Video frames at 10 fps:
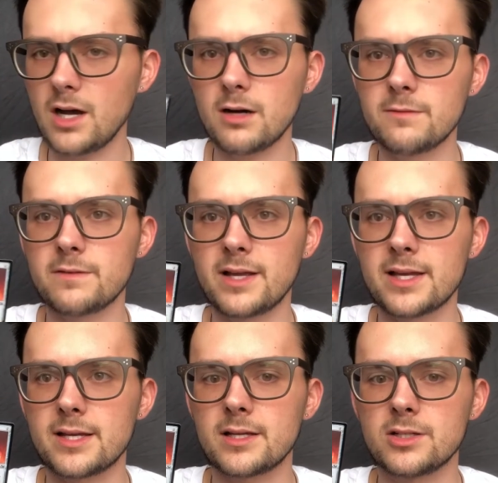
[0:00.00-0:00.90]
of
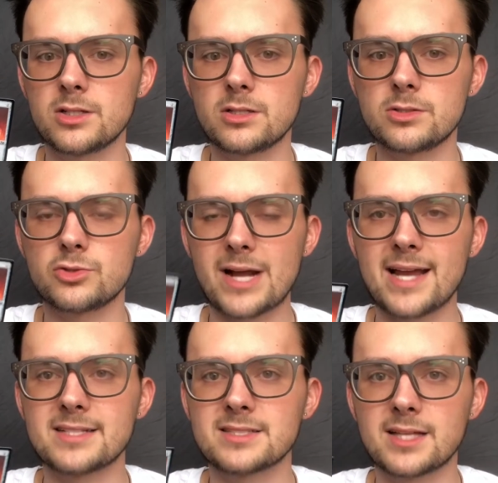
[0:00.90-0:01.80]
a
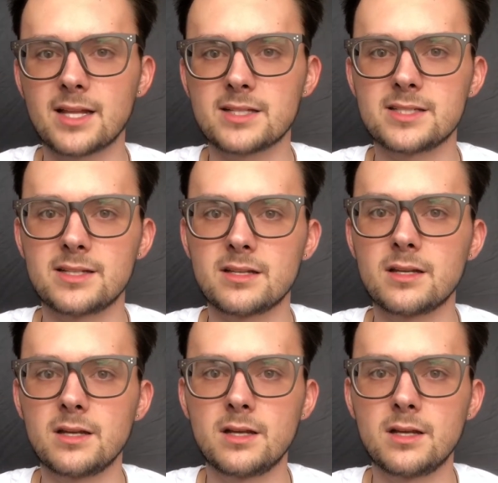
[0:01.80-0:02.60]
dragon skeleton